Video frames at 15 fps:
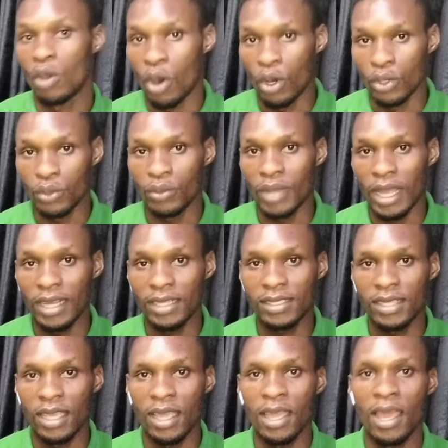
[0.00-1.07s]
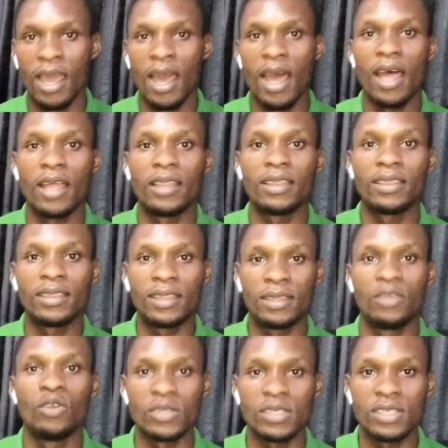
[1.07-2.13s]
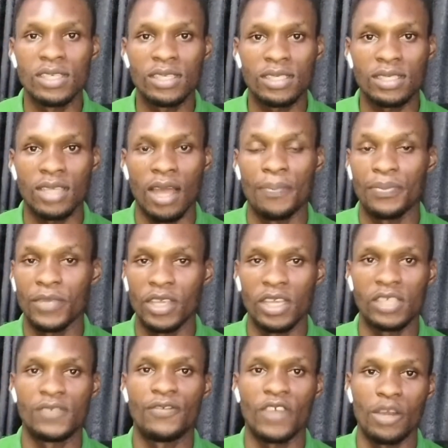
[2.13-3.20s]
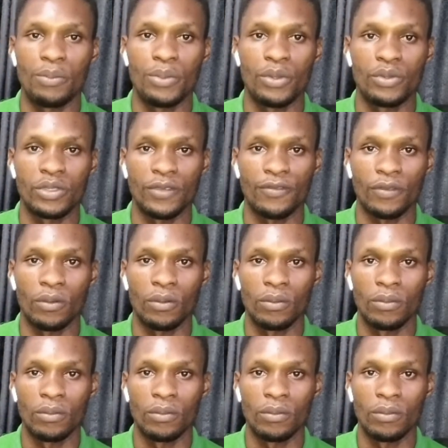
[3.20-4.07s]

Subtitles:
Or you rather say, your sister is very beautiful.